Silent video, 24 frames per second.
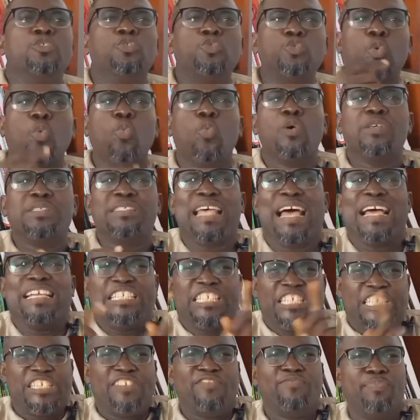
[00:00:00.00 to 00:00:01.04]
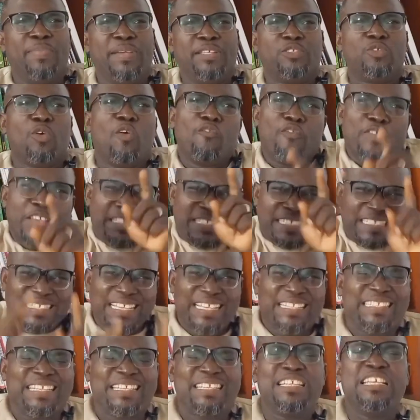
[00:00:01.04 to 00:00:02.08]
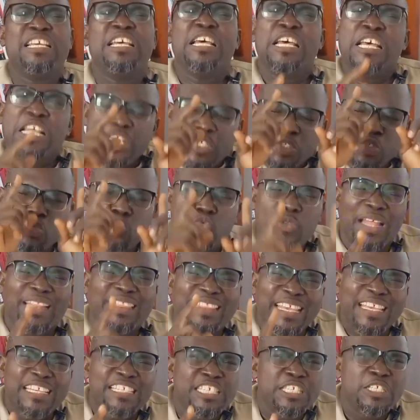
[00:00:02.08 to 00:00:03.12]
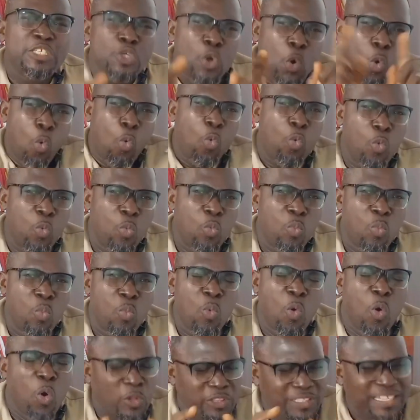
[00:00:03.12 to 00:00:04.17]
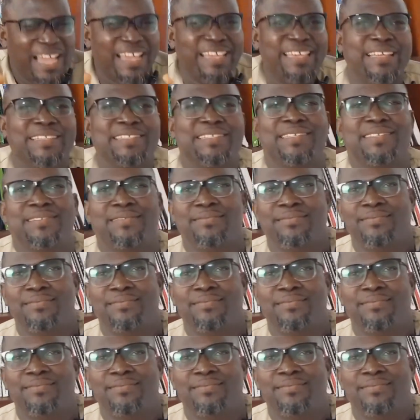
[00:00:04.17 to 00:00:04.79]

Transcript: towards the achievement of a certain strategic goal or target.